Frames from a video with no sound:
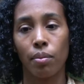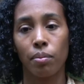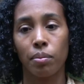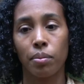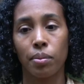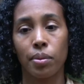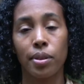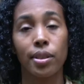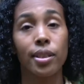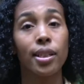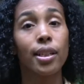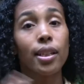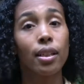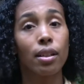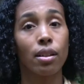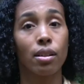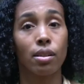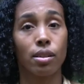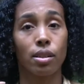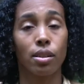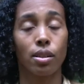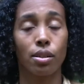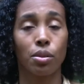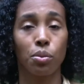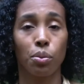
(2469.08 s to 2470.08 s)

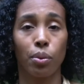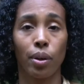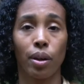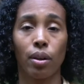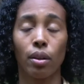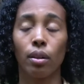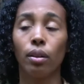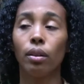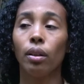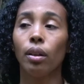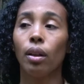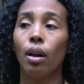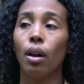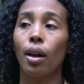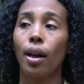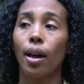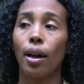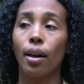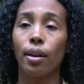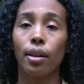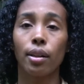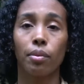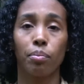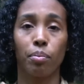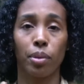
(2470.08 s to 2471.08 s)
seniors as well,
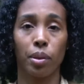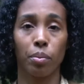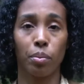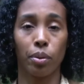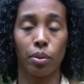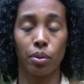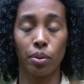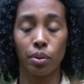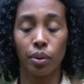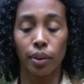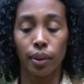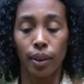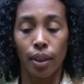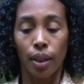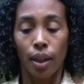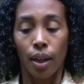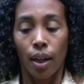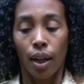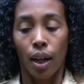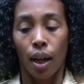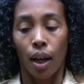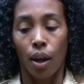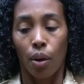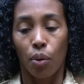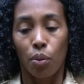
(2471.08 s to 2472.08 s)
elder people,
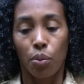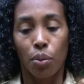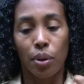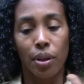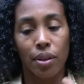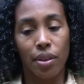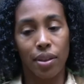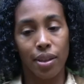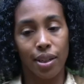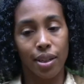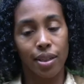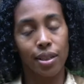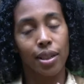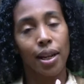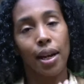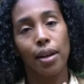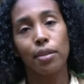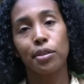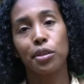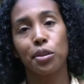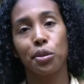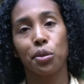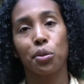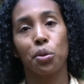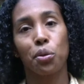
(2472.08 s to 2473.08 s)
with their life
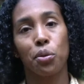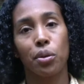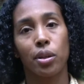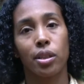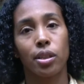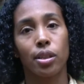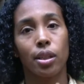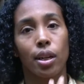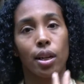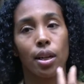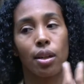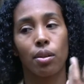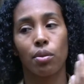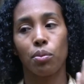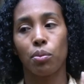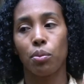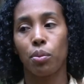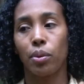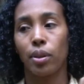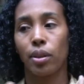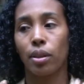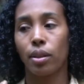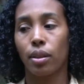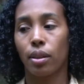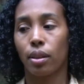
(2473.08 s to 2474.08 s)
stories, and
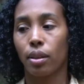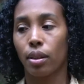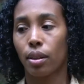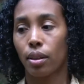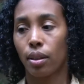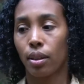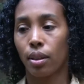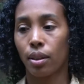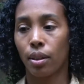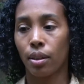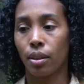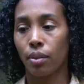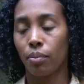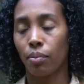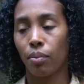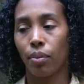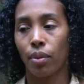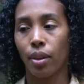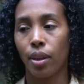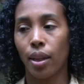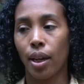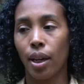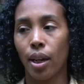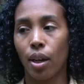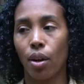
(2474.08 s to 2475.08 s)

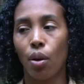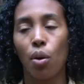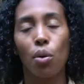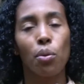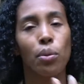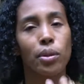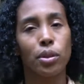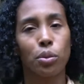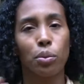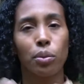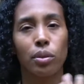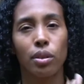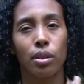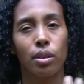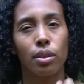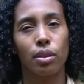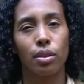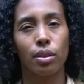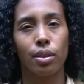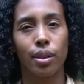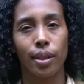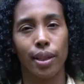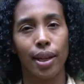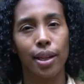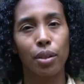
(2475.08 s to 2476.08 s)
they always wanted to
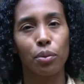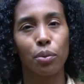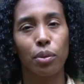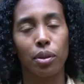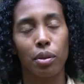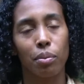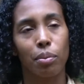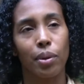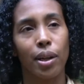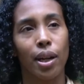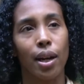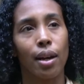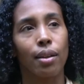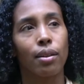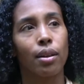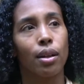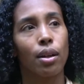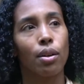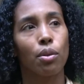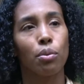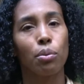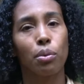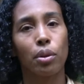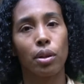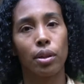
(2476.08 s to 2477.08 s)
connect with me. And
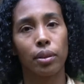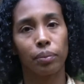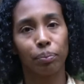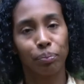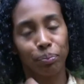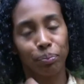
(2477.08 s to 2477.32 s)
there were